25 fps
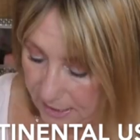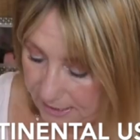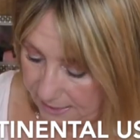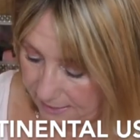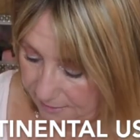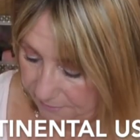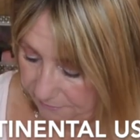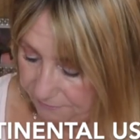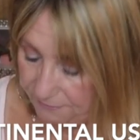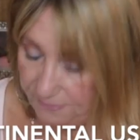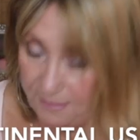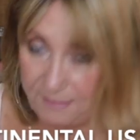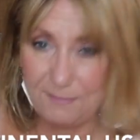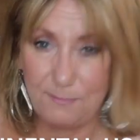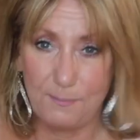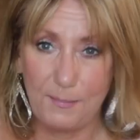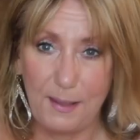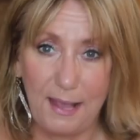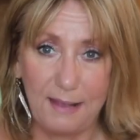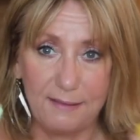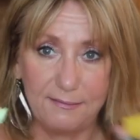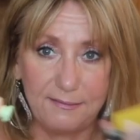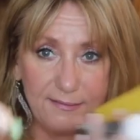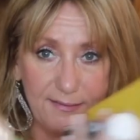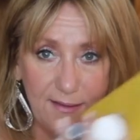I have face
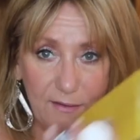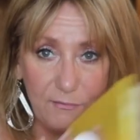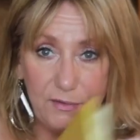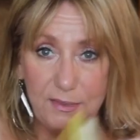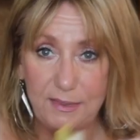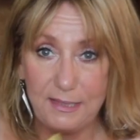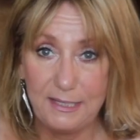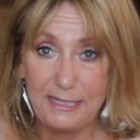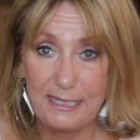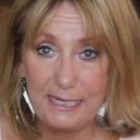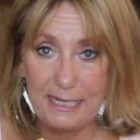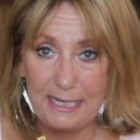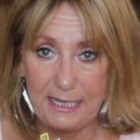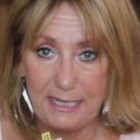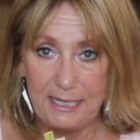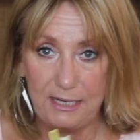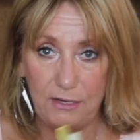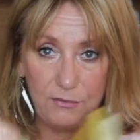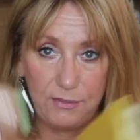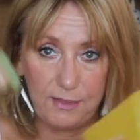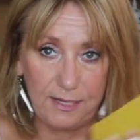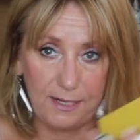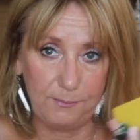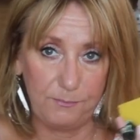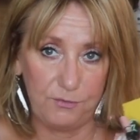masks. Everything in
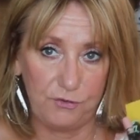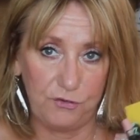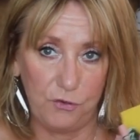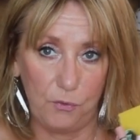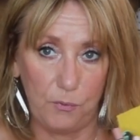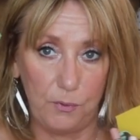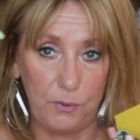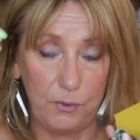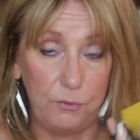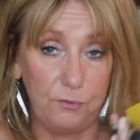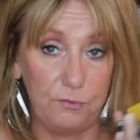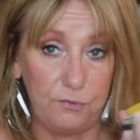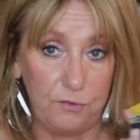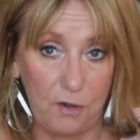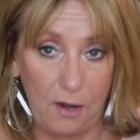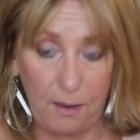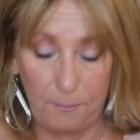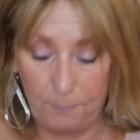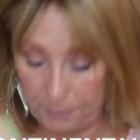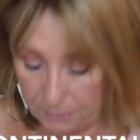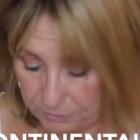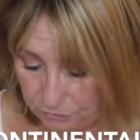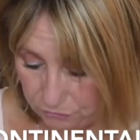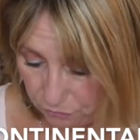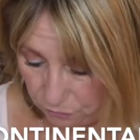here that I'm showing you has
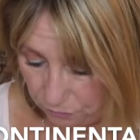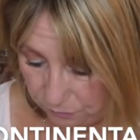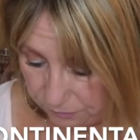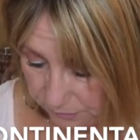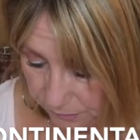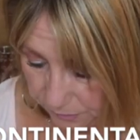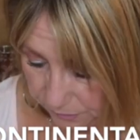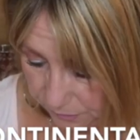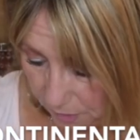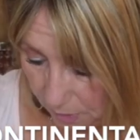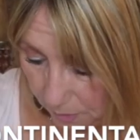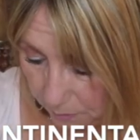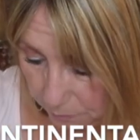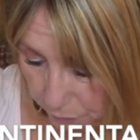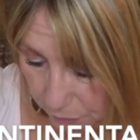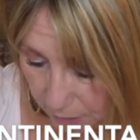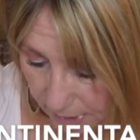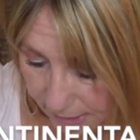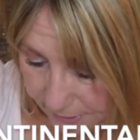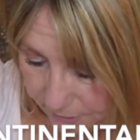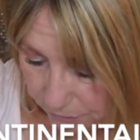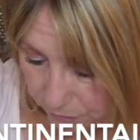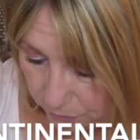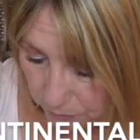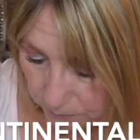not been used. It's all
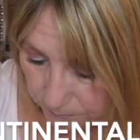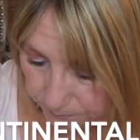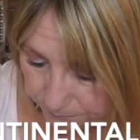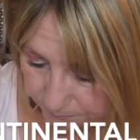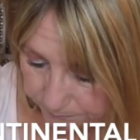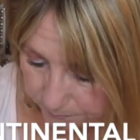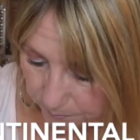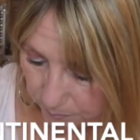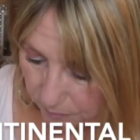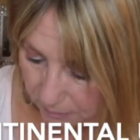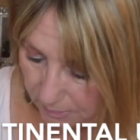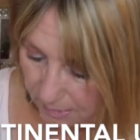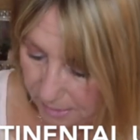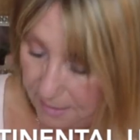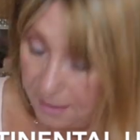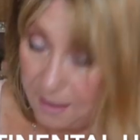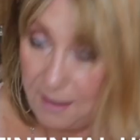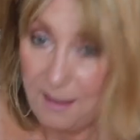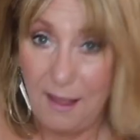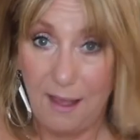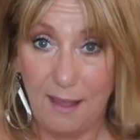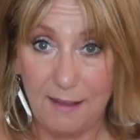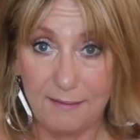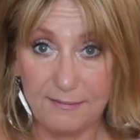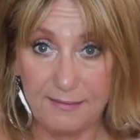brand new.
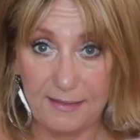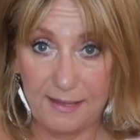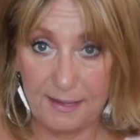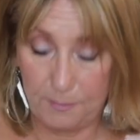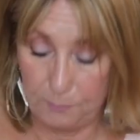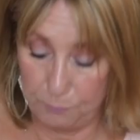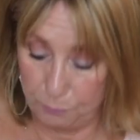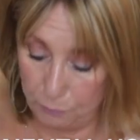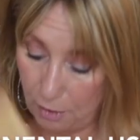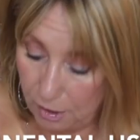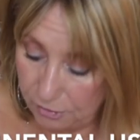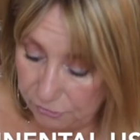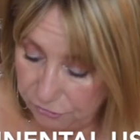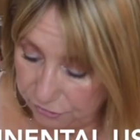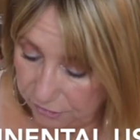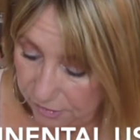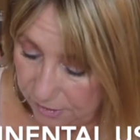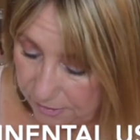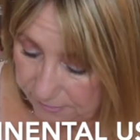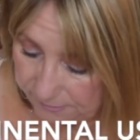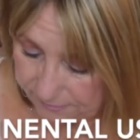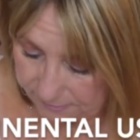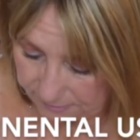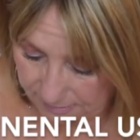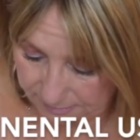A set of
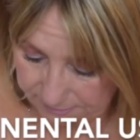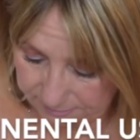brushes.